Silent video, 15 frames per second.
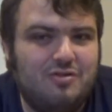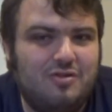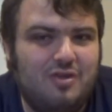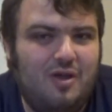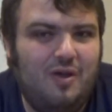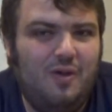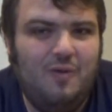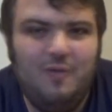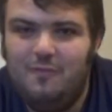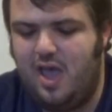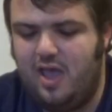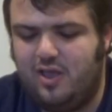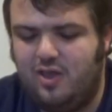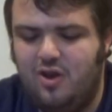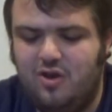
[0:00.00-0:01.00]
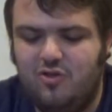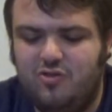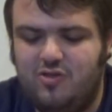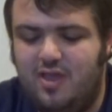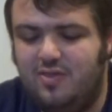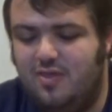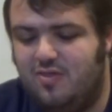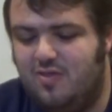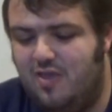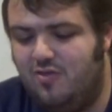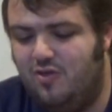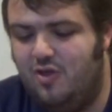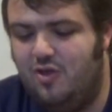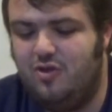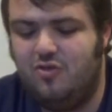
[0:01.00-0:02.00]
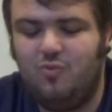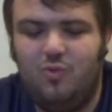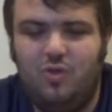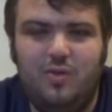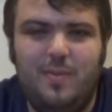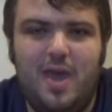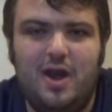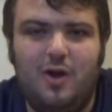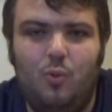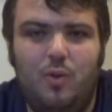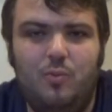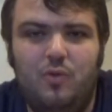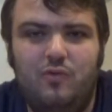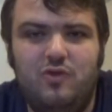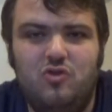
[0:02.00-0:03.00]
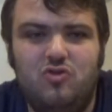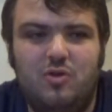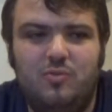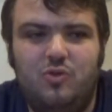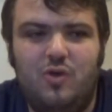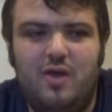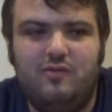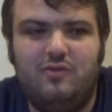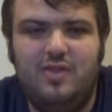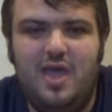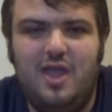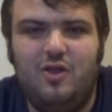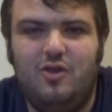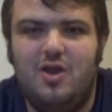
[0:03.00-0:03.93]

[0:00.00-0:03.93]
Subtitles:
so I can understand the sense, you know, it doesn't really matter what movie you jump to after that,